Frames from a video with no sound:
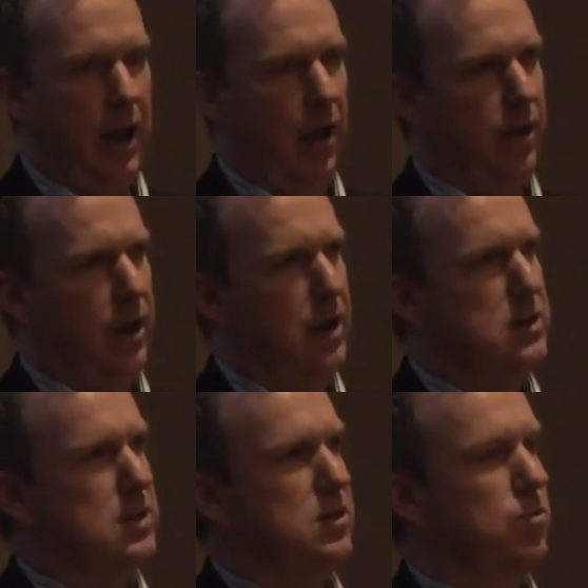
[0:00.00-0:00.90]
And in
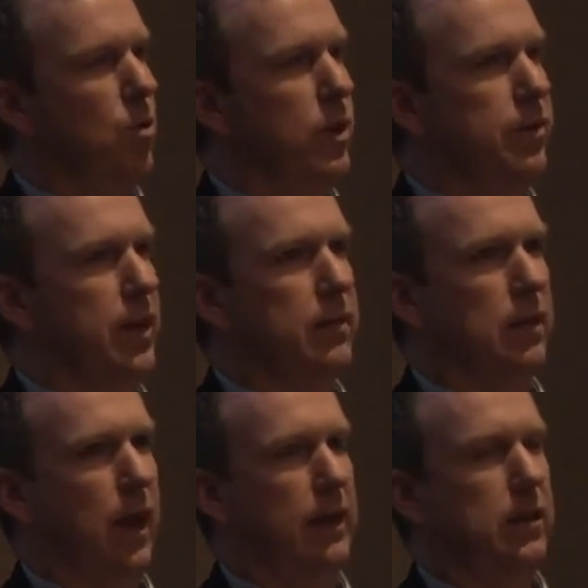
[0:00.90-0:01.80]
instances where we think the
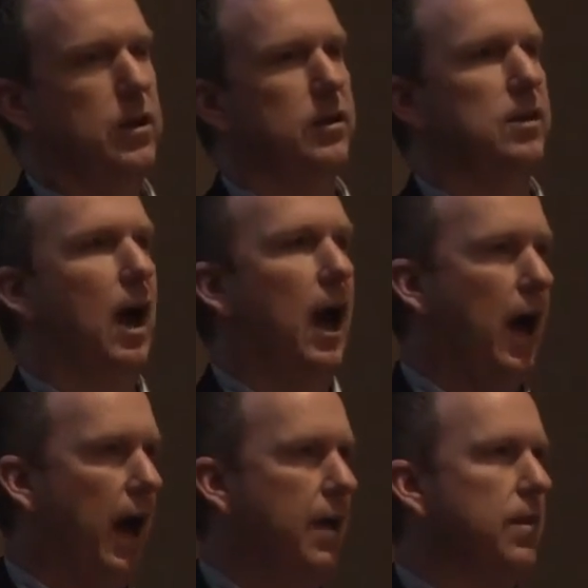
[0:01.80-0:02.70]
likelihood is
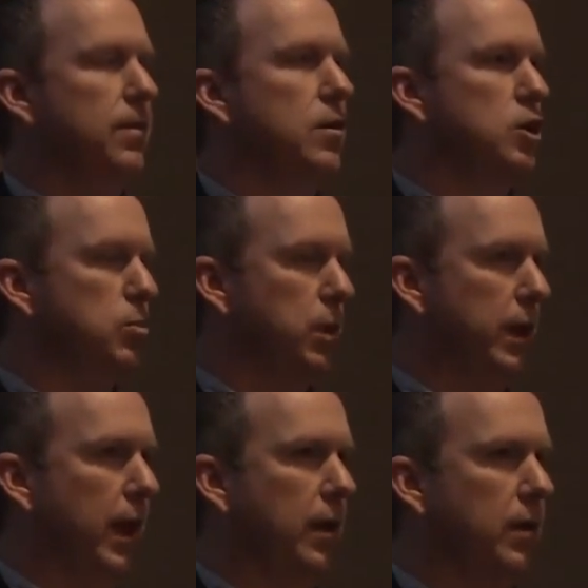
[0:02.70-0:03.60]
high that they're
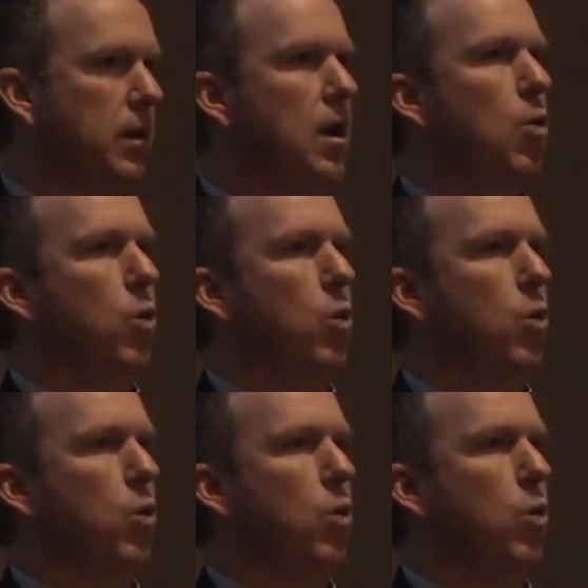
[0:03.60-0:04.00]
duplicated,